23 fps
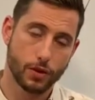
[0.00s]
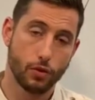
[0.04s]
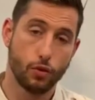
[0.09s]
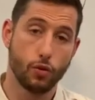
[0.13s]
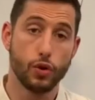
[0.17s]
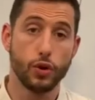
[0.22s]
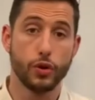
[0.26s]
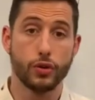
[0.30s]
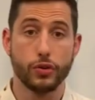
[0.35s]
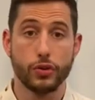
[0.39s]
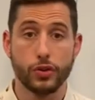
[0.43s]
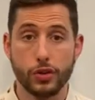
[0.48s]

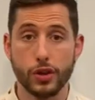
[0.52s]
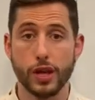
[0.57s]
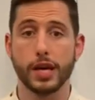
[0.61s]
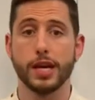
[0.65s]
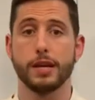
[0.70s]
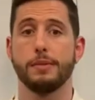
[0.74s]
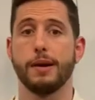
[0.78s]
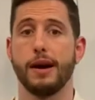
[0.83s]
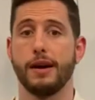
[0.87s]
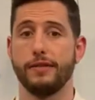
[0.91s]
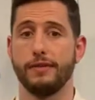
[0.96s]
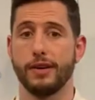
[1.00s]
or you're
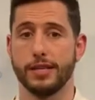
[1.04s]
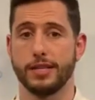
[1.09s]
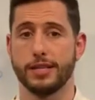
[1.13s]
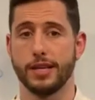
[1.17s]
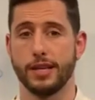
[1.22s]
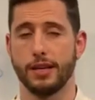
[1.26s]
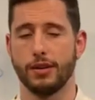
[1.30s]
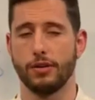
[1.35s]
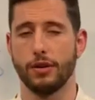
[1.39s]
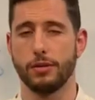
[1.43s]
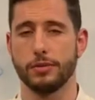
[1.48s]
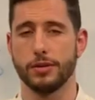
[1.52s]
thinking about
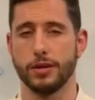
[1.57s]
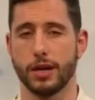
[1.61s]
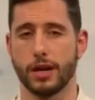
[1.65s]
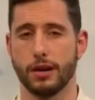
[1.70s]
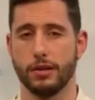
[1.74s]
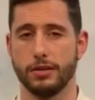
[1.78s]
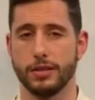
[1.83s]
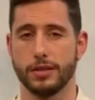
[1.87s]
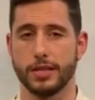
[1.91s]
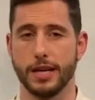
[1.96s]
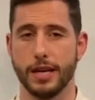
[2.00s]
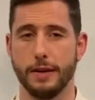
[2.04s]
investing in
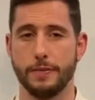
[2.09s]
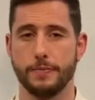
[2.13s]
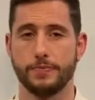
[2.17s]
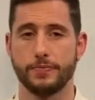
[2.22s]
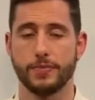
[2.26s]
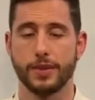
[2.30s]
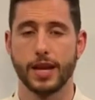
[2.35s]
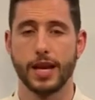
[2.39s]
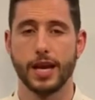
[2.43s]
cryptocurrency,